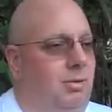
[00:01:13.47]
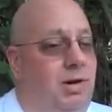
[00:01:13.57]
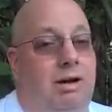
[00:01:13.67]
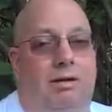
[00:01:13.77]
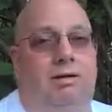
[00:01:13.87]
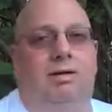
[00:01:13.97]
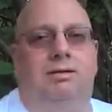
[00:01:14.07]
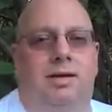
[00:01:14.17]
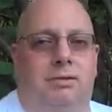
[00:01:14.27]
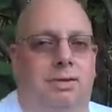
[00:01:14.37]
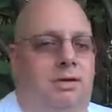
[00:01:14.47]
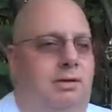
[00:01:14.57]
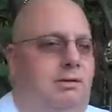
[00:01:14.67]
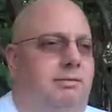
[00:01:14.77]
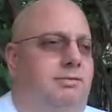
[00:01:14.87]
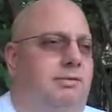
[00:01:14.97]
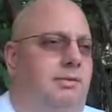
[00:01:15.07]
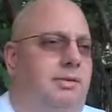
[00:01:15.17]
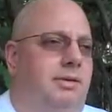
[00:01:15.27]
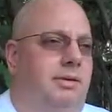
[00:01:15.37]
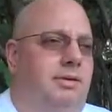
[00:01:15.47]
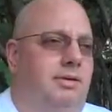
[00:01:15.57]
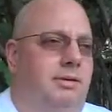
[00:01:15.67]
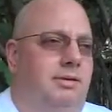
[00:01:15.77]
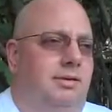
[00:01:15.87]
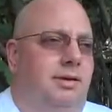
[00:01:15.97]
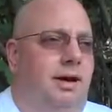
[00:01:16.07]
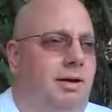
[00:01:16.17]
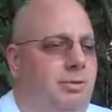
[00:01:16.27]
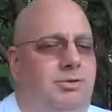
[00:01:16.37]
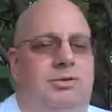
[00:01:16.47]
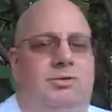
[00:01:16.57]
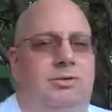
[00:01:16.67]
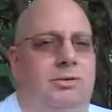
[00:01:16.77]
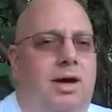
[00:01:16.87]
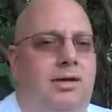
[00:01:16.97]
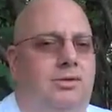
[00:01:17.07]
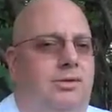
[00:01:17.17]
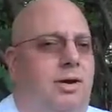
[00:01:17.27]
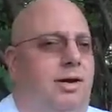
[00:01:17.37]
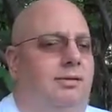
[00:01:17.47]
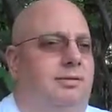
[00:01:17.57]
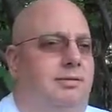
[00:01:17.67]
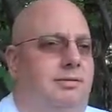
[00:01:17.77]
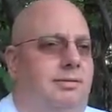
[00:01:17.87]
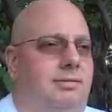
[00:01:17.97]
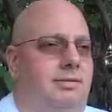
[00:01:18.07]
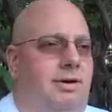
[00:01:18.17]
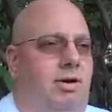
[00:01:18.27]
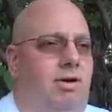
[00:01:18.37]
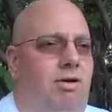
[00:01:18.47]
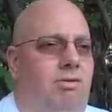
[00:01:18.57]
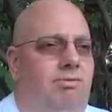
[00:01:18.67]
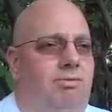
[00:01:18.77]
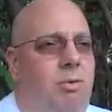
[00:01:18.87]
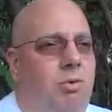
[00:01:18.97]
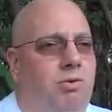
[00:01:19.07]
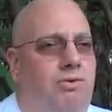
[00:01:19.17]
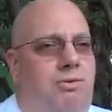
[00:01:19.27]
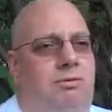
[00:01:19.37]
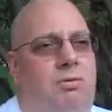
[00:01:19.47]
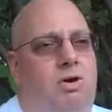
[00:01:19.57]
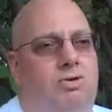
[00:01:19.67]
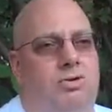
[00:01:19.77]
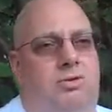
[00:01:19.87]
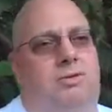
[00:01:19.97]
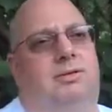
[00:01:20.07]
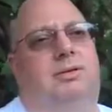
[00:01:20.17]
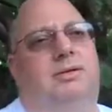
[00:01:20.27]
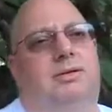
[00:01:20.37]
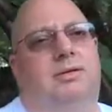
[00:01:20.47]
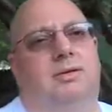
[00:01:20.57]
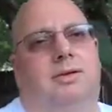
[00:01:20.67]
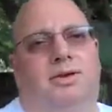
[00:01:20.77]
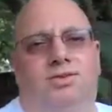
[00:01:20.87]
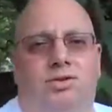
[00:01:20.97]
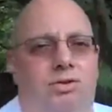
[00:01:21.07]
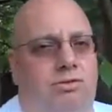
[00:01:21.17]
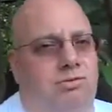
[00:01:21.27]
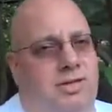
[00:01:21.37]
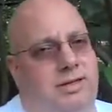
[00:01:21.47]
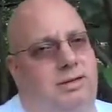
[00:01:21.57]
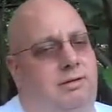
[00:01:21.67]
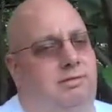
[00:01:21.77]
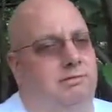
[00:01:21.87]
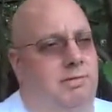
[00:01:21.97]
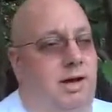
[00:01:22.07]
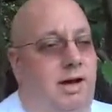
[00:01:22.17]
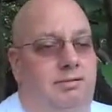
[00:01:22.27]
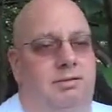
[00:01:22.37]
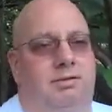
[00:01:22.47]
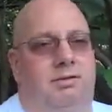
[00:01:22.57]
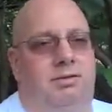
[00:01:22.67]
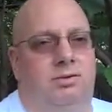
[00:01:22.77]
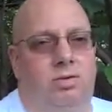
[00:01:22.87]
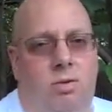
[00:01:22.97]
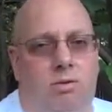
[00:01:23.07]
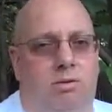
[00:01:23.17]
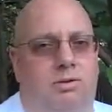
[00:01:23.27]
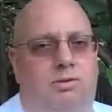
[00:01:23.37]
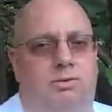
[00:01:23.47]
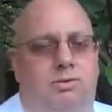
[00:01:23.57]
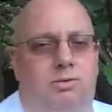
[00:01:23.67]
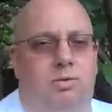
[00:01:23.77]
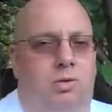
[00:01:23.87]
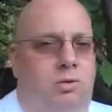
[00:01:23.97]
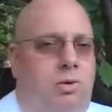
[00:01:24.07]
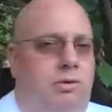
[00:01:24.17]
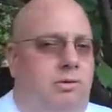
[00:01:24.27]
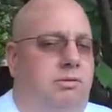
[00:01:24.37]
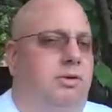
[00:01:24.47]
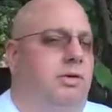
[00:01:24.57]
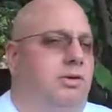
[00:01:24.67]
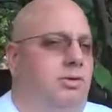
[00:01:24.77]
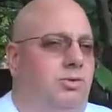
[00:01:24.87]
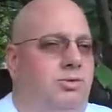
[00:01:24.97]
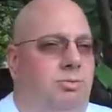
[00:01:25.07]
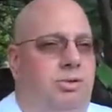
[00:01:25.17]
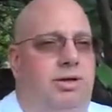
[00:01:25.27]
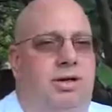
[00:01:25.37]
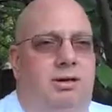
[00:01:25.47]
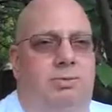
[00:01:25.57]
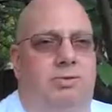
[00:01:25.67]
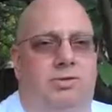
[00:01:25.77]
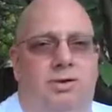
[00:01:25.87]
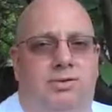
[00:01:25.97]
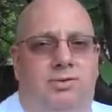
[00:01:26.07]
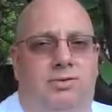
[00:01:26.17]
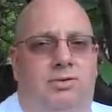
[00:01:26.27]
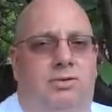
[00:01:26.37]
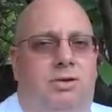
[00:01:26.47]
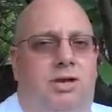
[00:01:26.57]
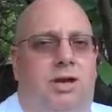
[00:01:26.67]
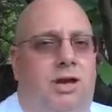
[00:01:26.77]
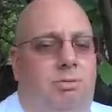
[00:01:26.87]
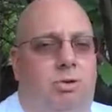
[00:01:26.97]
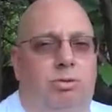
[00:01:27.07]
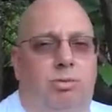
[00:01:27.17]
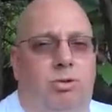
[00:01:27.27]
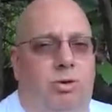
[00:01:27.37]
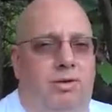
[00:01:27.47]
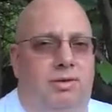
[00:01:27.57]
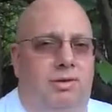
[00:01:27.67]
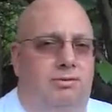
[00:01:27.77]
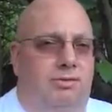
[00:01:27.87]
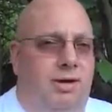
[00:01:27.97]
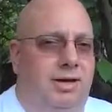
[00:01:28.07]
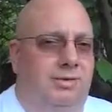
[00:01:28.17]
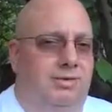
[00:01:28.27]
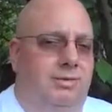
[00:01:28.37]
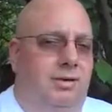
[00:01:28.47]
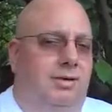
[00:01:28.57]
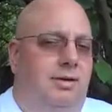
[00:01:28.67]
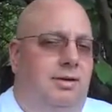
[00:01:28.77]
quite a long time ago. Opposites do not attract. All force in motion is curvilinear. Obviously the torus, or the toroidal, the reciprocating precessional hyperboloid that defines